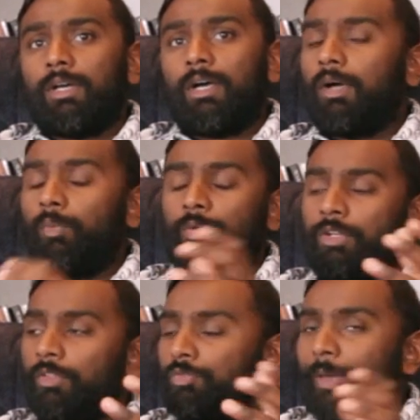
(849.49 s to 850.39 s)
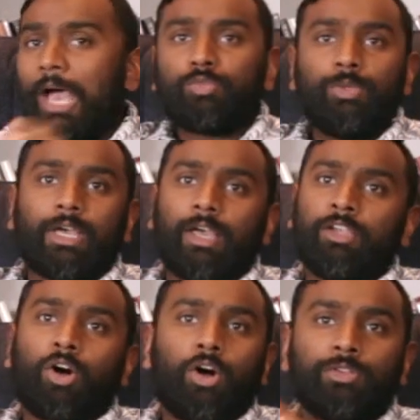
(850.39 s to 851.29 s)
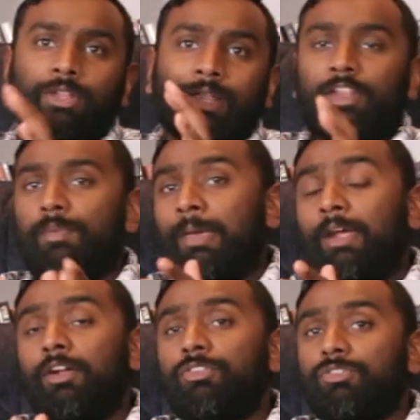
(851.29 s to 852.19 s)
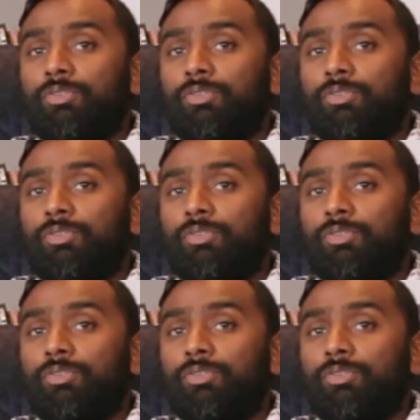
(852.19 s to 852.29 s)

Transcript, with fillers: Uh, you know, this past week I called a lot of the parents